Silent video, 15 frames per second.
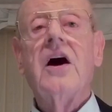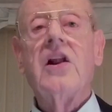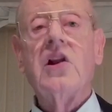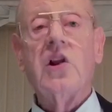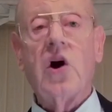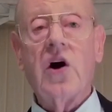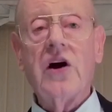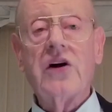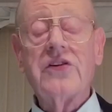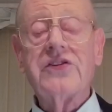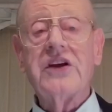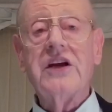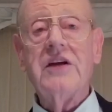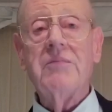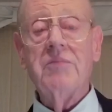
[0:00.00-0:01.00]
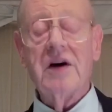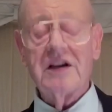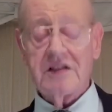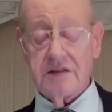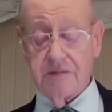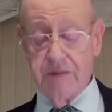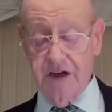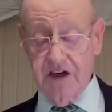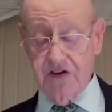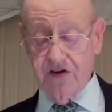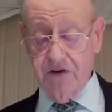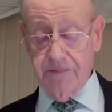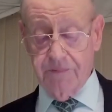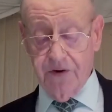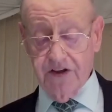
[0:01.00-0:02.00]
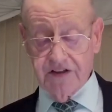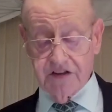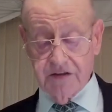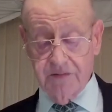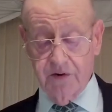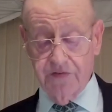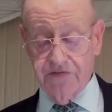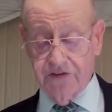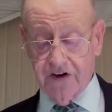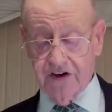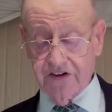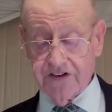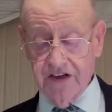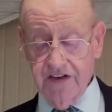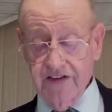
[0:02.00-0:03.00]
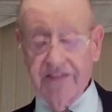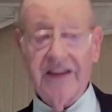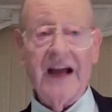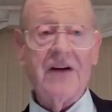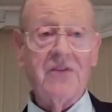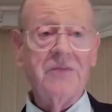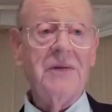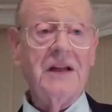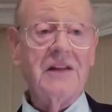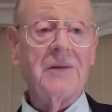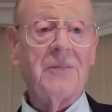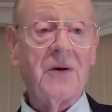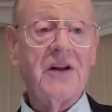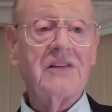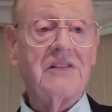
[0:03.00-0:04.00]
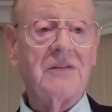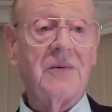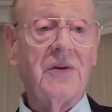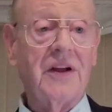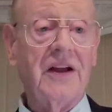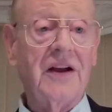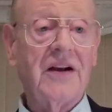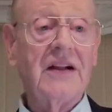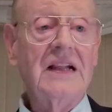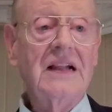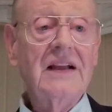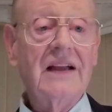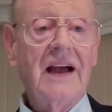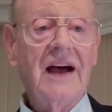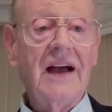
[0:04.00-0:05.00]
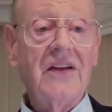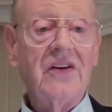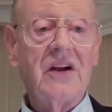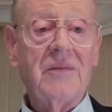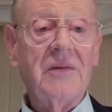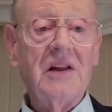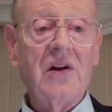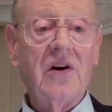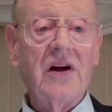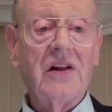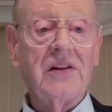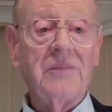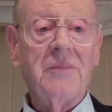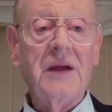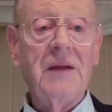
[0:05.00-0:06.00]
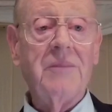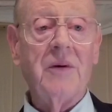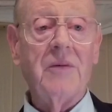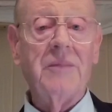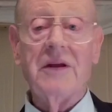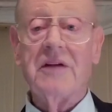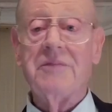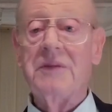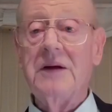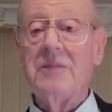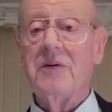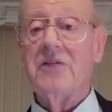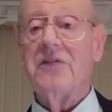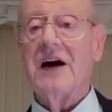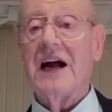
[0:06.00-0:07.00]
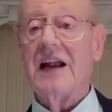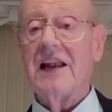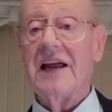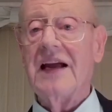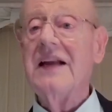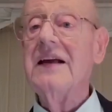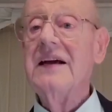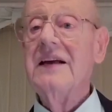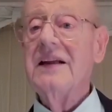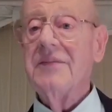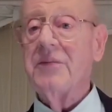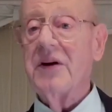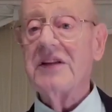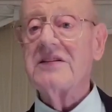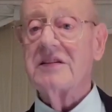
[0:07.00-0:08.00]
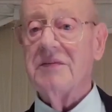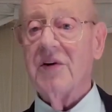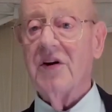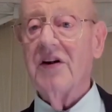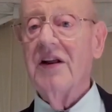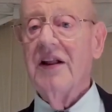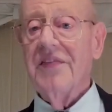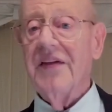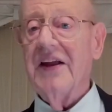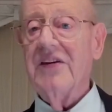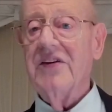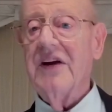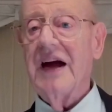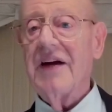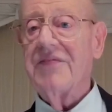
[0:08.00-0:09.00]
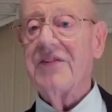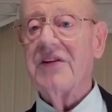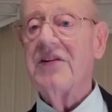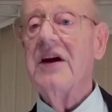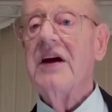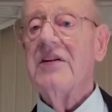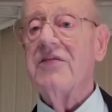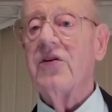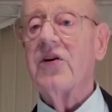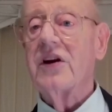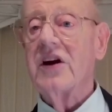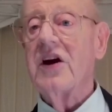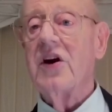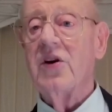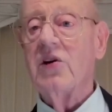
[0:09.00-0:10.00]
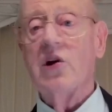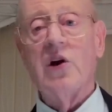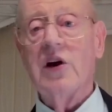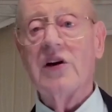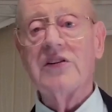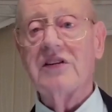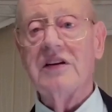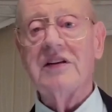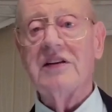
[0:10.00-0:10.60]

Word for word: Loyalty must be to principle first. That would be the principle here. Uh, you can be loyal to people, but if people violate principle, then you have to forego loyalty